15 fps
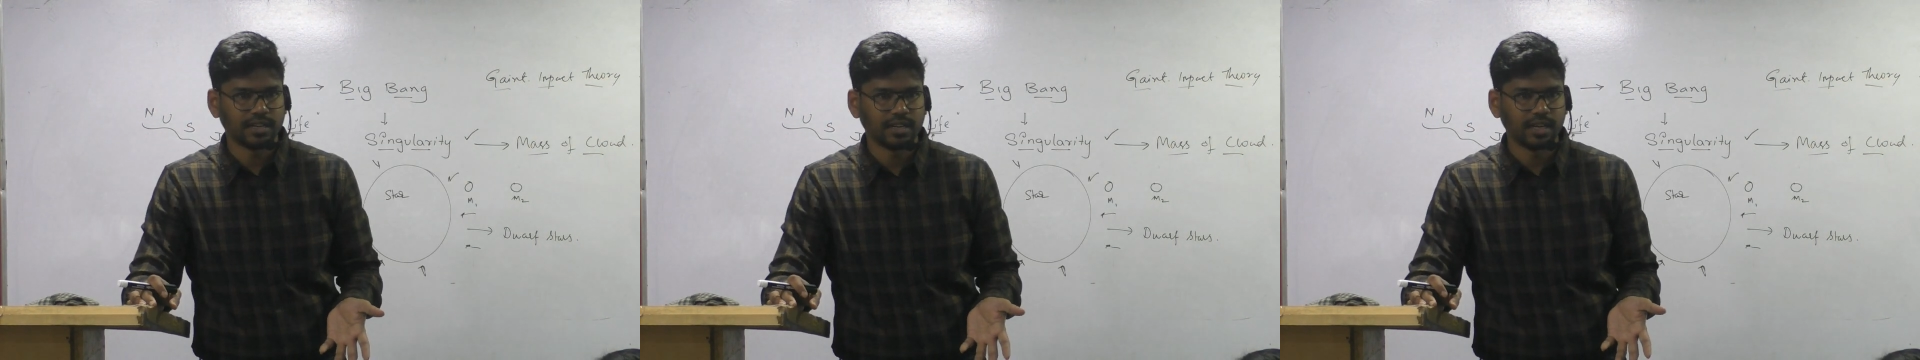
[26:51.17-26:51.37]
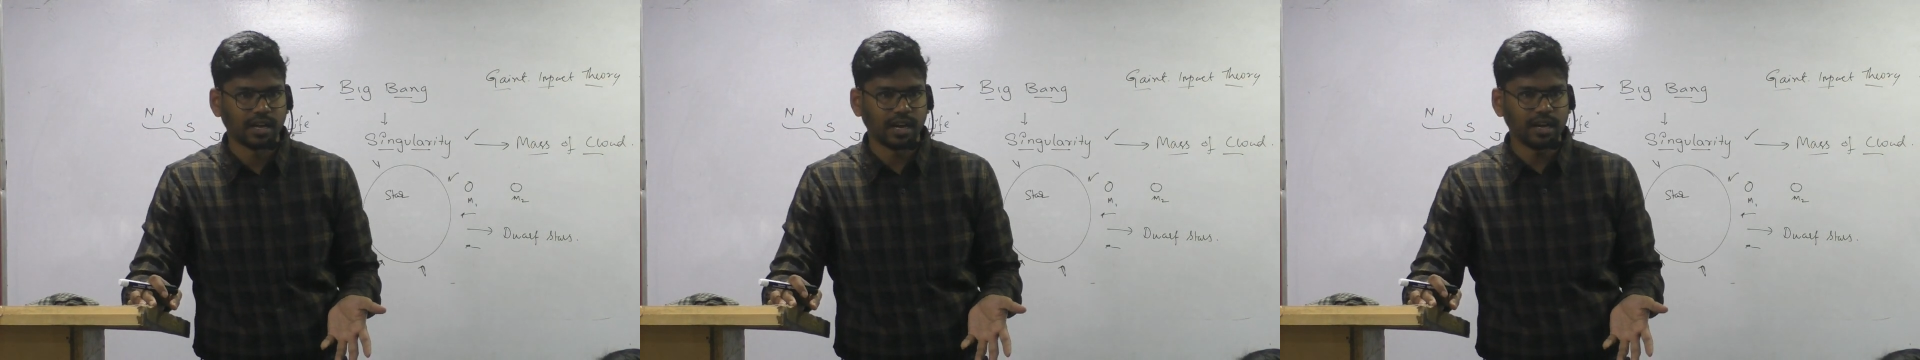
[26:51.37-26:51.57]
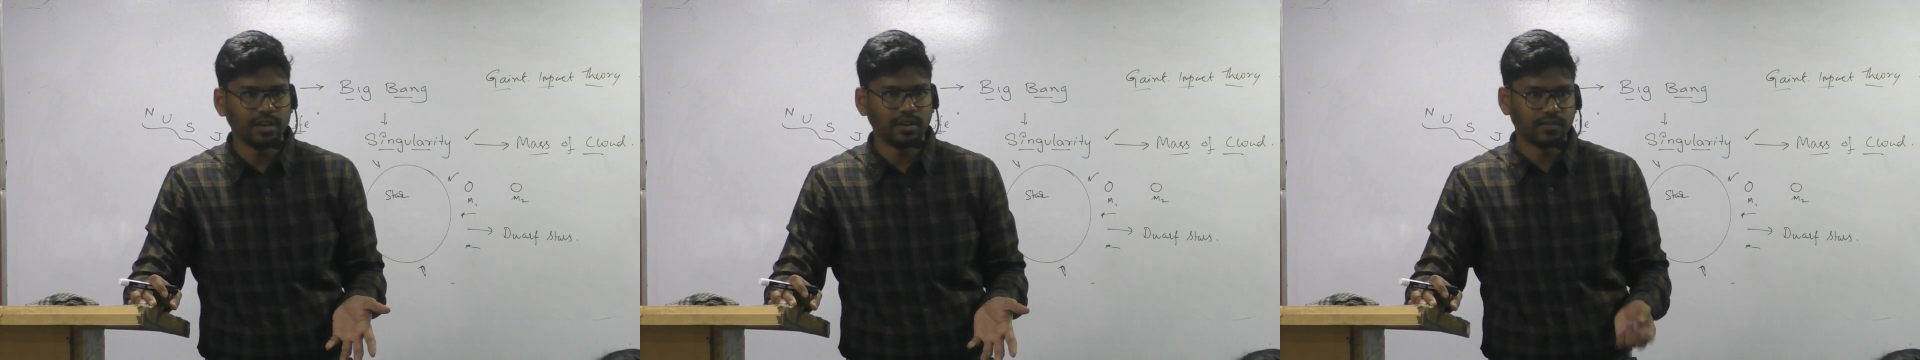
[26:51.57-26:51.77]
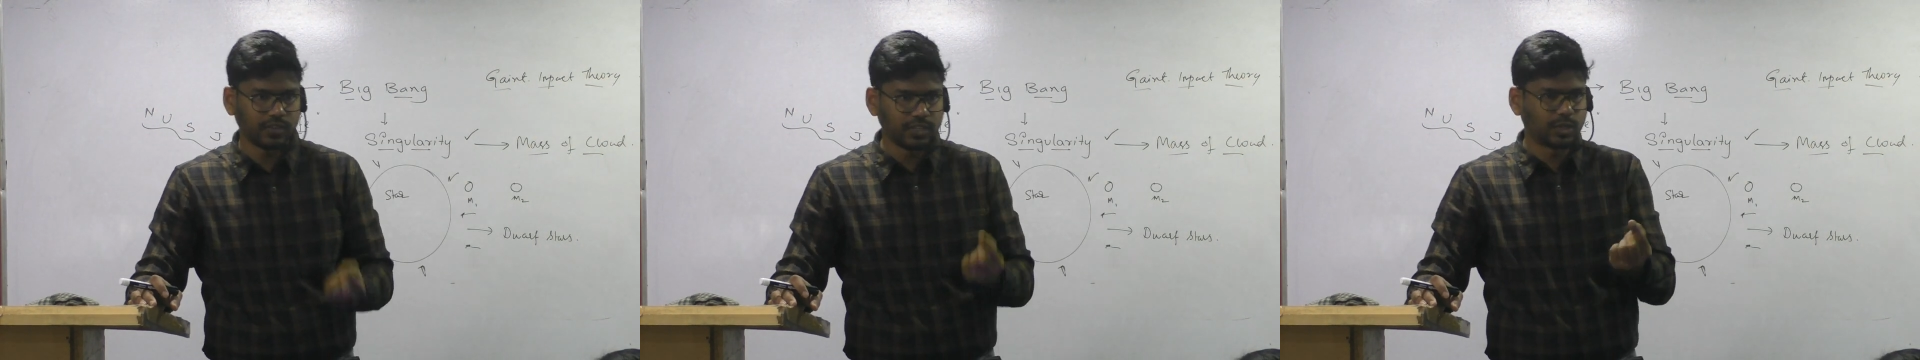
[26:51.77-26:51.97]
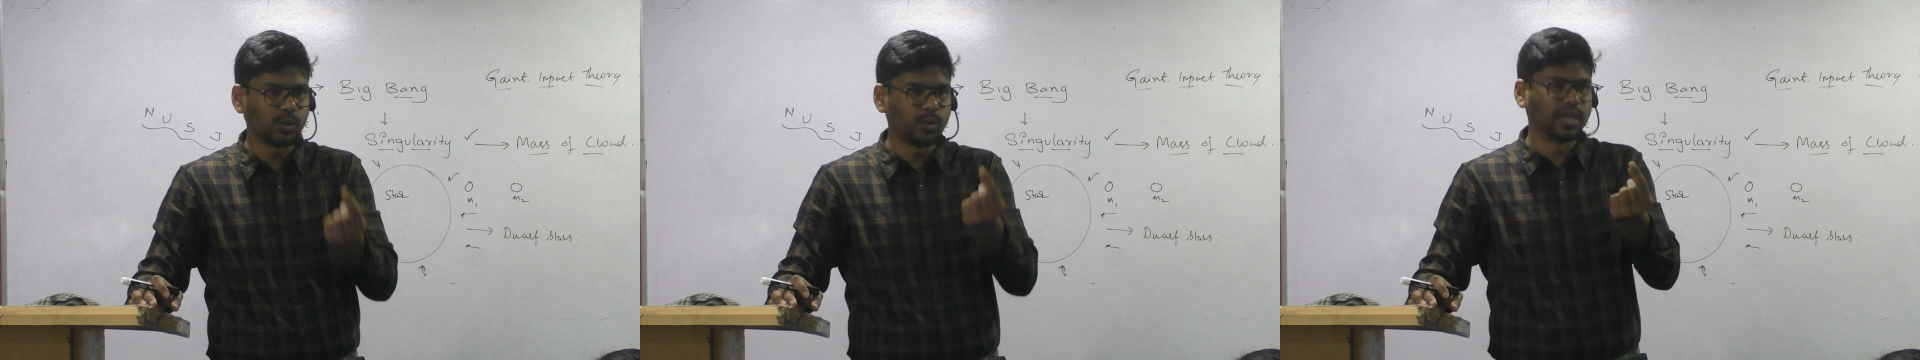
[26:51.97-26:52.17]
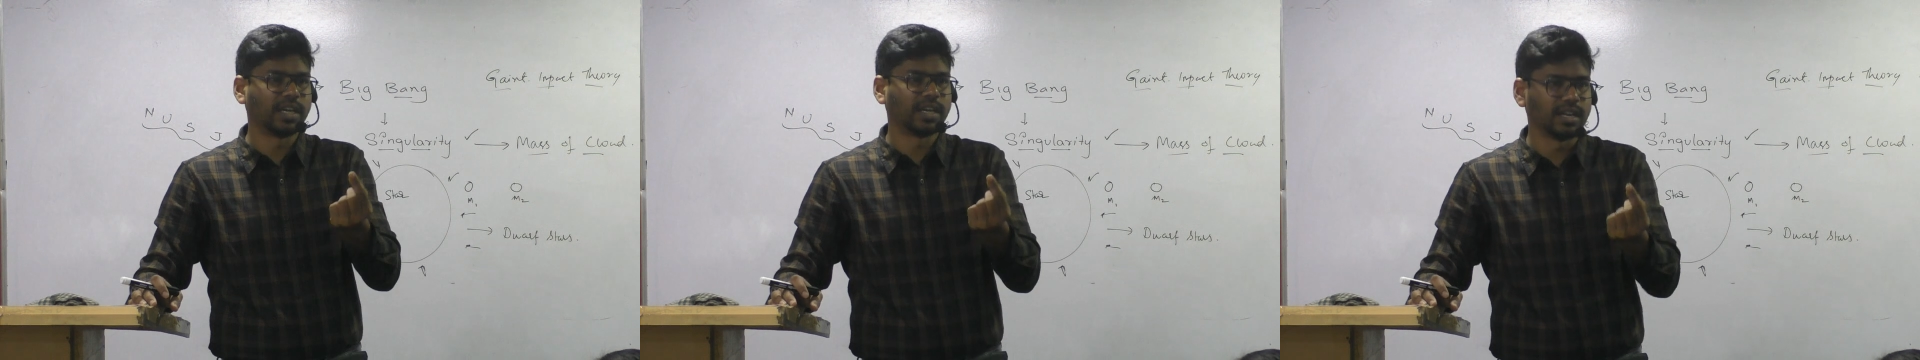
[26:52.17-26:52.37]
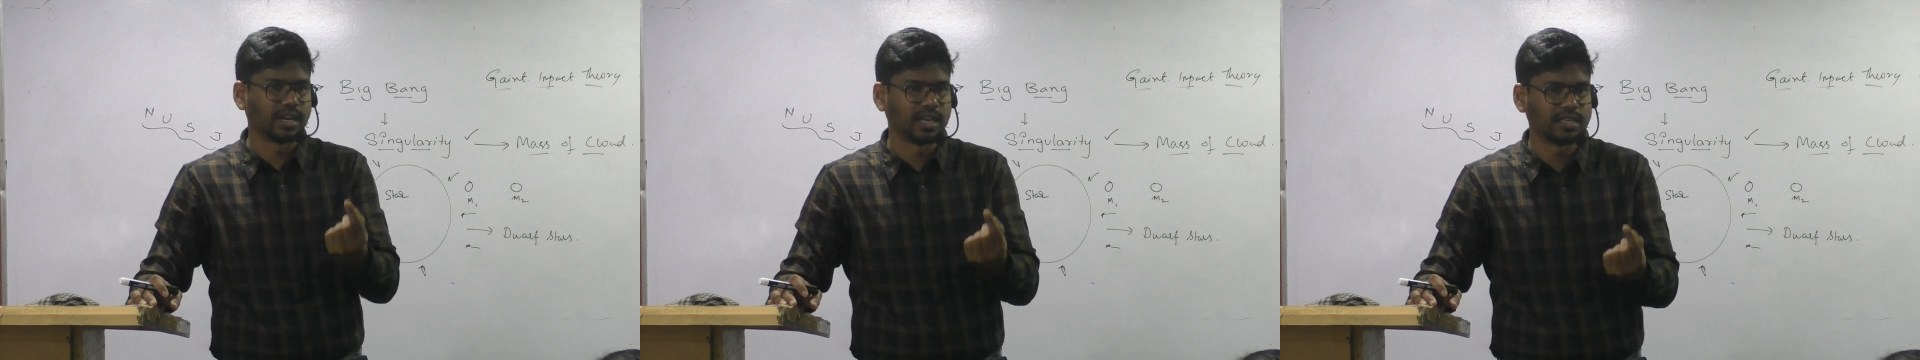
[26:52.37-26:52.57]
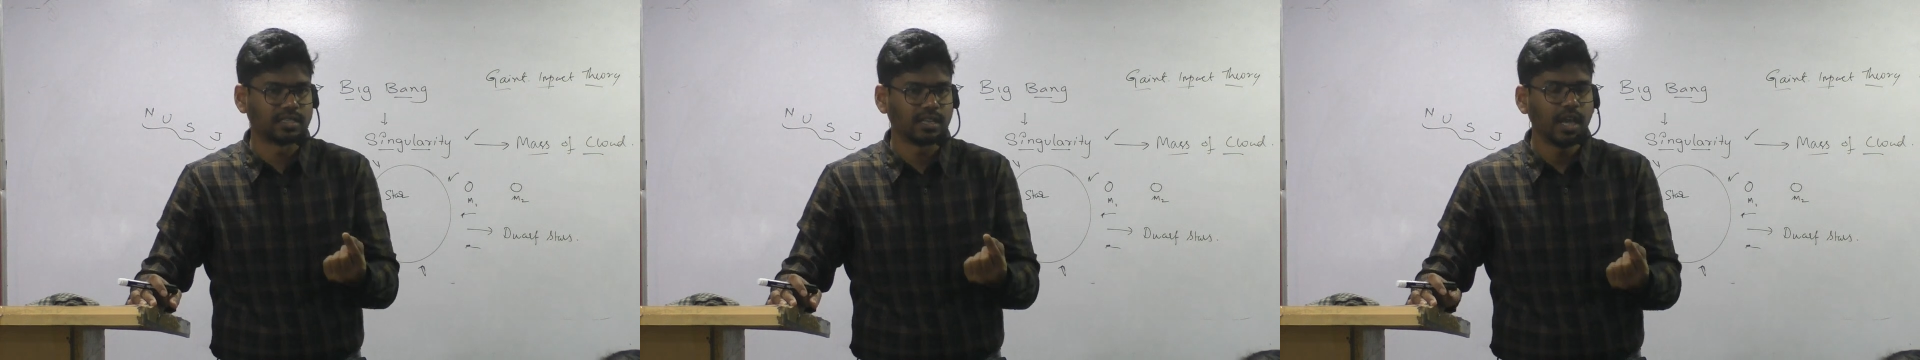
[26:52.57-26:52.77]
right, with 2-degree
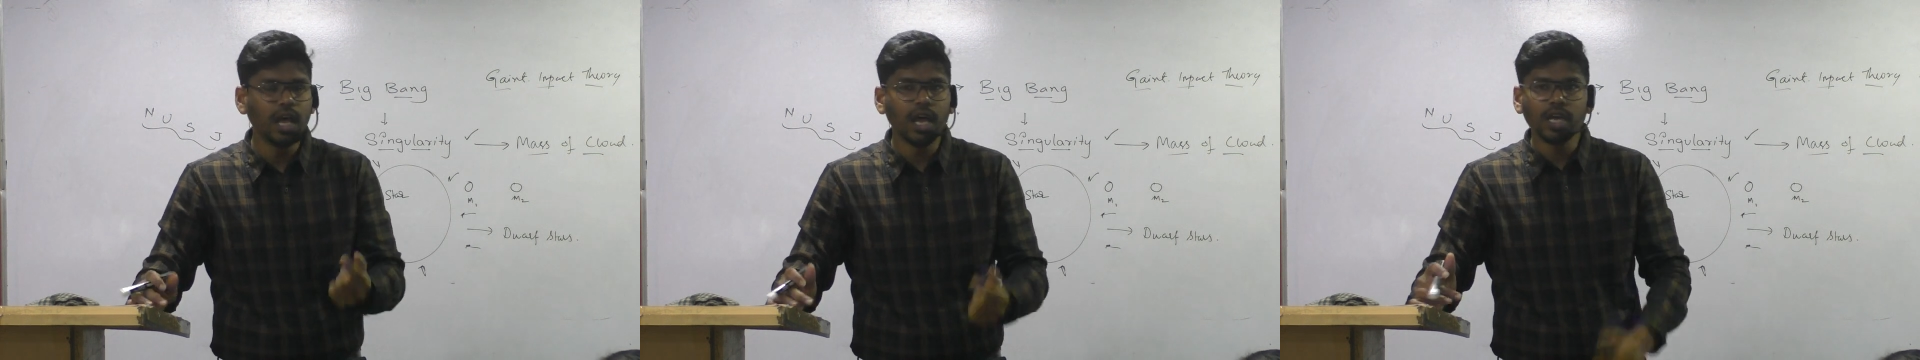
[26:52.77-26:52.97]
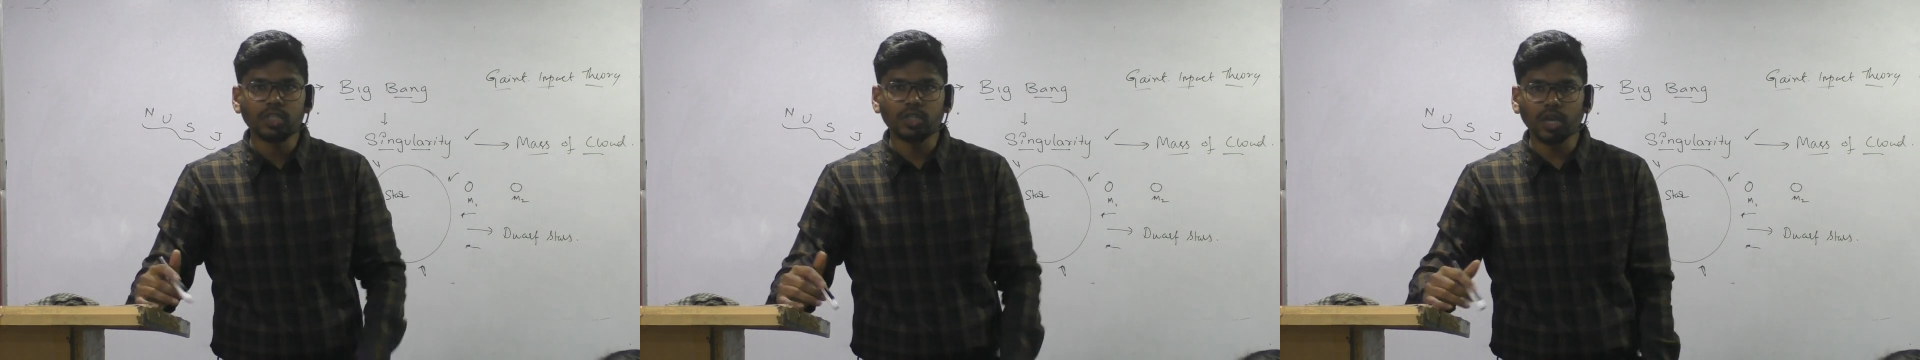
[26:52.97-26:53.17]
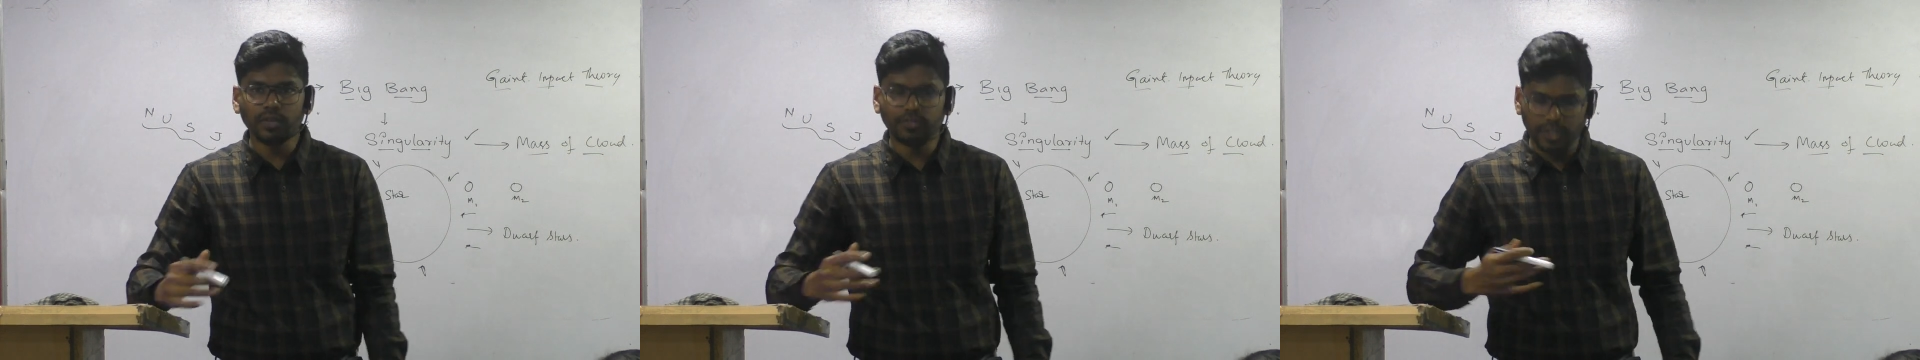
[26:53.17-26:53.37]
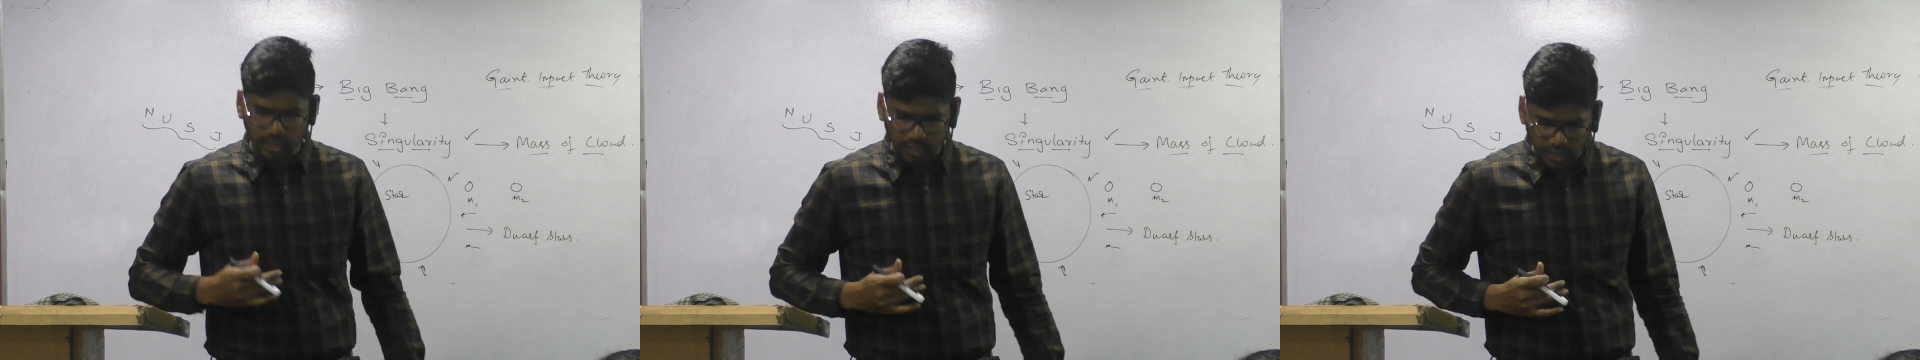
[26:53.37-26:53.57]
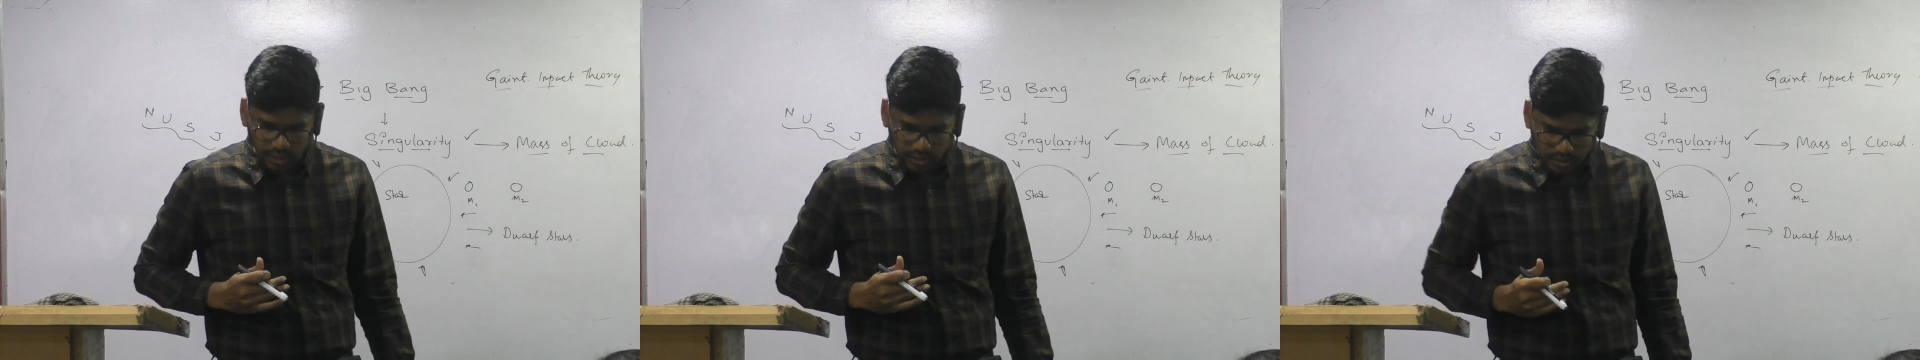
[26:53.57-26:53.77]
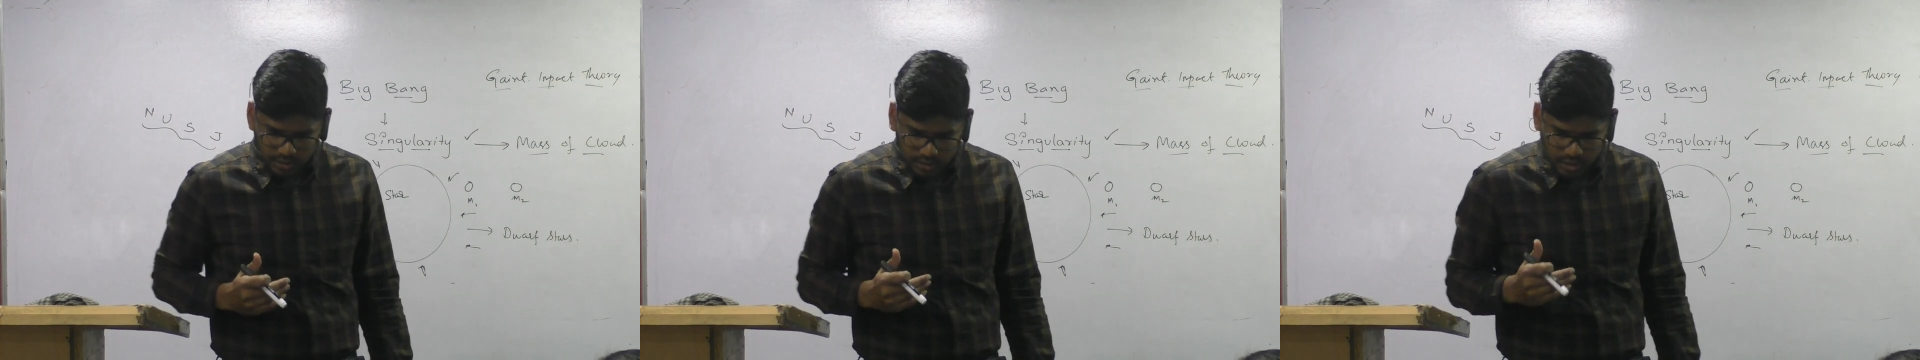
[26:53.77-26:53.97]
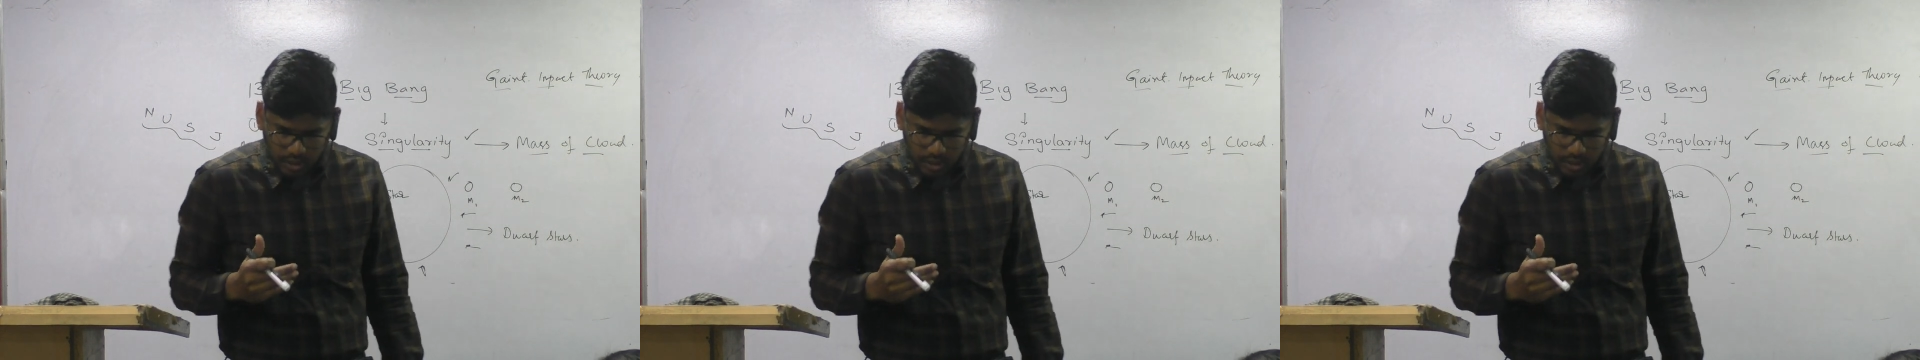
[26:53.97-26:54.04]
raise. So if the earth is